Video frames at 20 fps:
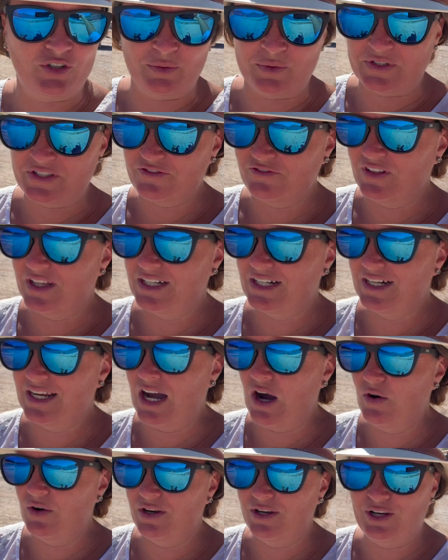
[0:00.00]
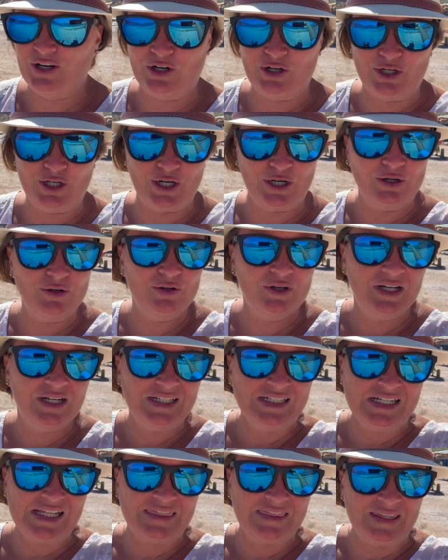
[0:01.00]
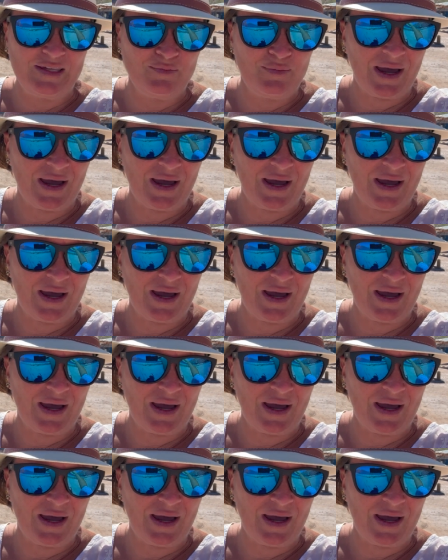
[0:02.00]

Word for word: it was flooded out a year ago, the